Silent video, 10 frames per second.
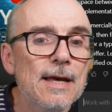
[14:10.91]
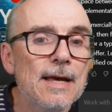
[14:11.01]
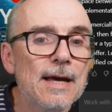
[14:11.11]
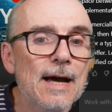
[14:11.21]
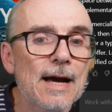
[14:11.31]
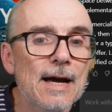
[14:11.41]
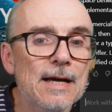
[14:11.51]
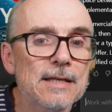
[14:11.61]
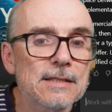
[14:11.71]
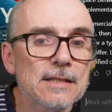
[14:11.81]
It
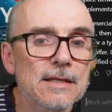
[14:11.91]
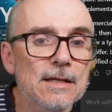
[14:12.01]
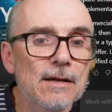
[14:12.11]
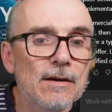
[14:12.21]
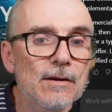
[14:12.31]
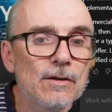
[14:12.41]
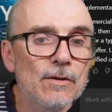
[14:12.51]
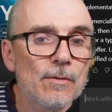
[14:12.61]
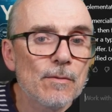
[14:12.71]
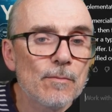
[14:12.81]
has
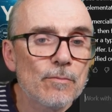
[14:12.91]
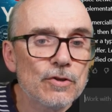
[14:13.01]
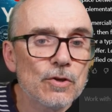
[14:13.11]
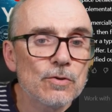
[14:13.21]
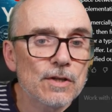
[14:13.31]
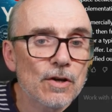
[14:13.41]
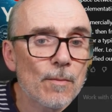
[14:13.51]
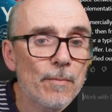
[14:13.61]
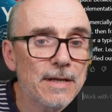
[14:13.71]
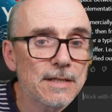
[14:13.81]
produced a
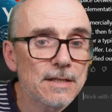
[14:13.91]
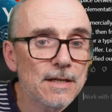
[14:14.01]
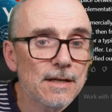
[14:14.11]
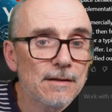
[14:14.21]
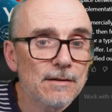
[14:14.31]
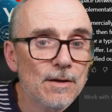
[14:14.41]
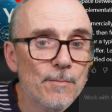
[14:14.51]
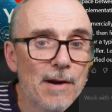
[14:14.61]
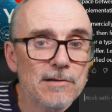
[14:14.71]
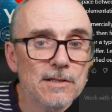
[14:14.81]
competitor
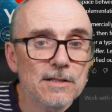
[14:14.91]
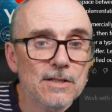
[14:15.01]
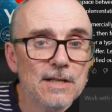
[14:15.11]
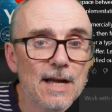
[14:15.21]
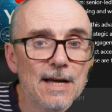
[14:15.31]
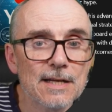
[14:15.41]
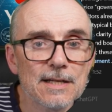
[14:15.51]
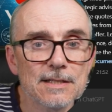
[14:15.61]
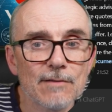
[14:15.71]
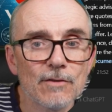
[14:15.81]
comparison slide.
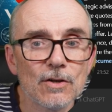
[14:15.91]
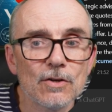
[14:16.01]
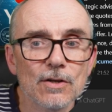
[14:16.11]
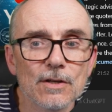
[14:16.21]
Let's have a look